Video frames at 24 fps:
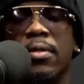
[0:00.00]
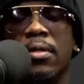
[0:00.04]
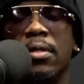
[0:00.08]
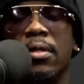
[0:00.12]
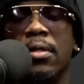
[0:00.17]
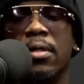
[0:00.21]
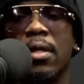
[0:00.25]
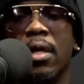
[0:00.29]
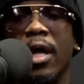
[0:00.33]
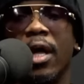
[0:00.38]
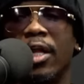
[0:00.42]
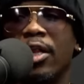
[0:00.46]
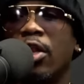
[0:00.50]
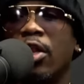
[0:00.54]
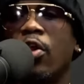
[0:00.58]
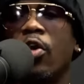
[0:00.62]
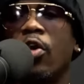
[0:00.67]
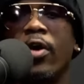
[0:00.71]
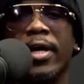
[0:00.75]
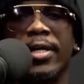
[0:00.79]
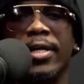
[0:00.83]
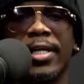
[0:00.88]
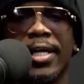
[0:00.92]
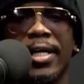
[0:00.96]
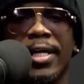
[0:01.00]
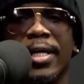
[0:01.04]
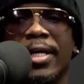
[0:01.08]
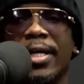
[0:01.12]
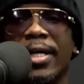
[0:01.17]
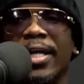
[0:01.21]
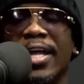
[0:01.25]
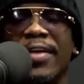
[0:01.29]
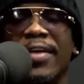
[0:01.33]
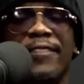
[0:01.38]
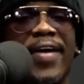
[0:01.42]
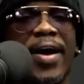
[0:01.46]
a lawyer
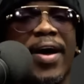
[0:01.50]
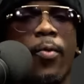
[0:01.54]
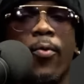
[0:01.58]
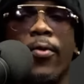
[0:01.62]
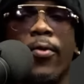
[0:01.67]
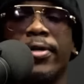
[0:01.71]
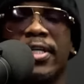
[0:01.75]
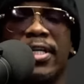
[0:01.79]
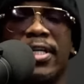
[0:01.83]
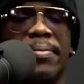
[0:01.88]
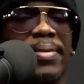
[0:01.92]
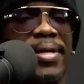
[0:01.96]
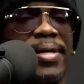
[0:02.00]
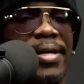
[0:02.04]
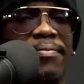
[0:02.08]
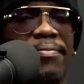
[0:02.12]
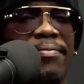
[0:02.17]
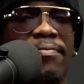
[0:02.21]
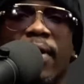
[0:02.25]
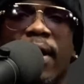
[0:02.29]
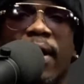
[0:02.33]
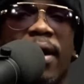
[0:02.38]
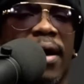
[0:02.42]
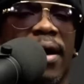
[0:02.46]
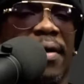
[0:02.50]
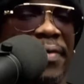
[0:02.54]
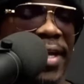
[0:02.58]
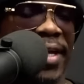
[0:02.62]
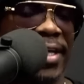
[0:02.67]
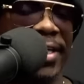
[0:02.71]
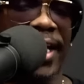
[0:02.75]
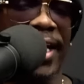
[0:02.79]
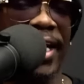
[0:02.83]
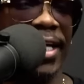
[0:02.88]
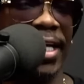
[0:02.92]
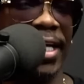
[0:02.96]
if I wanted to be involved at
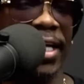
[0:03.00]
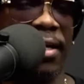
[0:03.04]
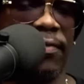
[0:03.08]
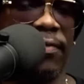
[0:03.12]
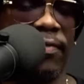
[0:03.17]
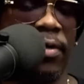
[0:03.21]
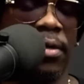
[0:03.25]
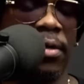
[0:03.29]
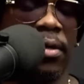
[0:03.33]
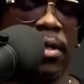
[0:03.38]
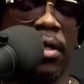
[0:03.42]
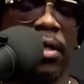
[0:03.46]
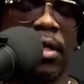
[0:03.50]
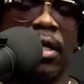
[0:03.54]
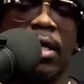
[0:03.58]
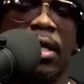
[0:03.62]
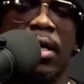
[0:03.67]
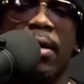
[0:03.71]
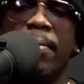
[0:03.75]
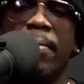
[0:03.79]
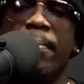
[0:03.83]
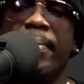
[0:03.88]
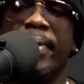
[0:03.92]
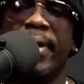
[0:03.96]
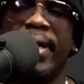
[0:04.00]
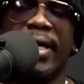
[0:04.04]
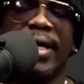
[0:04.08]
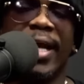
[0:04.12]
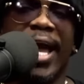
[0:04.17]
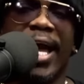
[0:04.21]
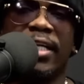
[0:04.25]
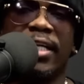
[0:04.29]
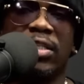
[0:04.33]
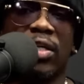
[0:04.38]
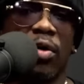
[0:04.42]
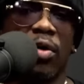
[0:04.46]
that level. But
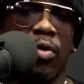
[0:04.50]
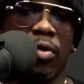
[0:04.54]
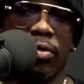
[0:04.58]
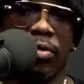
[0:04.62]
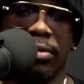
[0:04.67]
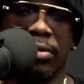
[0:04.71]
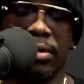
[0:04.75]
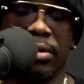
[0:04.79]
I don't.